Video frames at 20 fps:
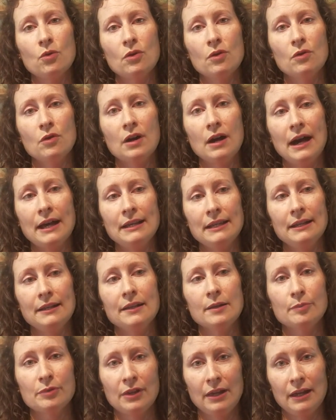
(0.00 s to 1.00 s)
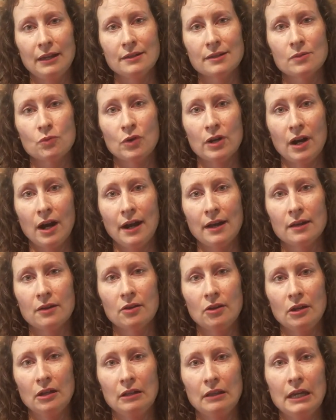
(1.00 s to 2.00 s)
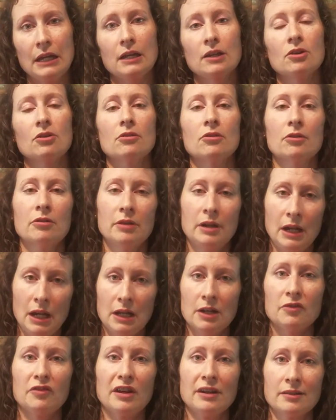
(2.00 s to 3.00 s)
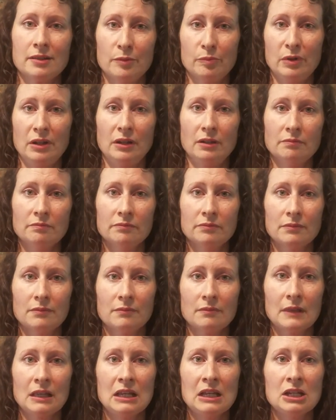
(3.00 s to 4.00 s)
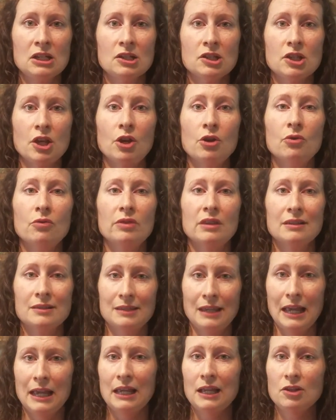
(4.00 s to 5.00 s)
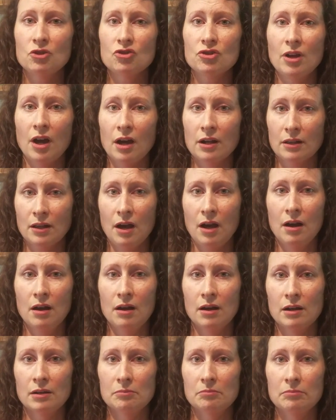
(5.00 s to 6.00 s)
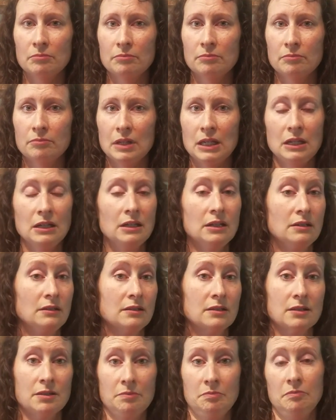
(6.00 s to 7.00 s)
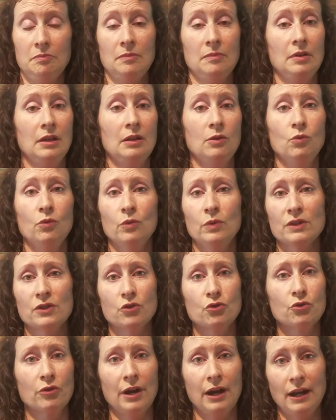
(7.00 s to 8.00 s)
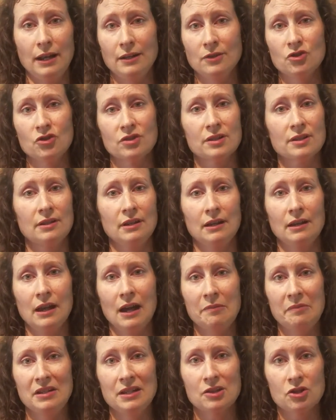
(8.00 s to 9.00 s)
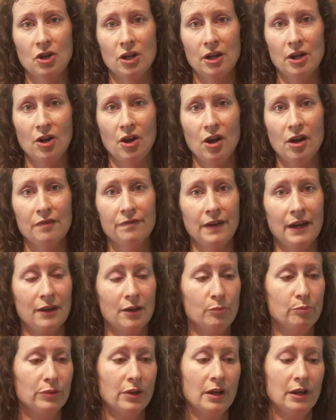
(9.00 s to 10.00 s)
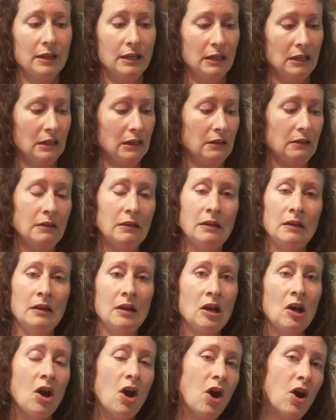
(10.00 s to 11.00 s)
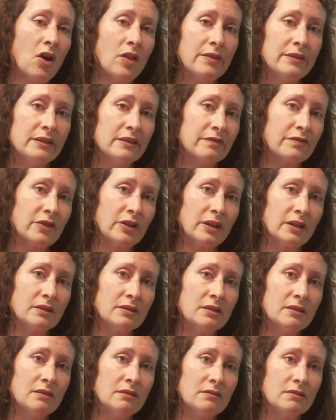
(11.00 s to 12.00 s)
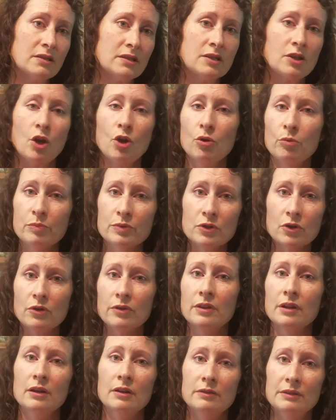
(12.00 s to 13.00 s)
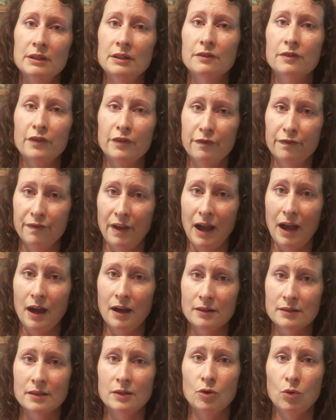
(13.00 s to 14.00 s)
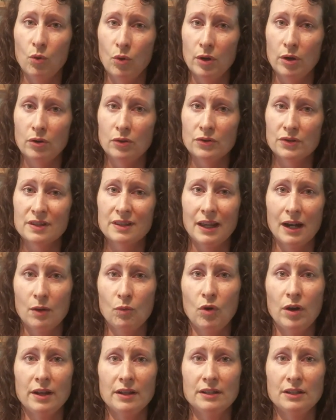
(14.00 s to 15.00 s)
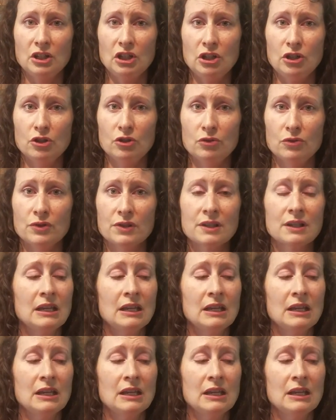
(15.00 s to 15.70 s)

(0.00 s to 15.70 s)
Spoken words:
I needed a place where I could create a recipe. So thesage.com was great. It got me started off. I could plug in all the different soaps or the different fats and oils that I wanted to use,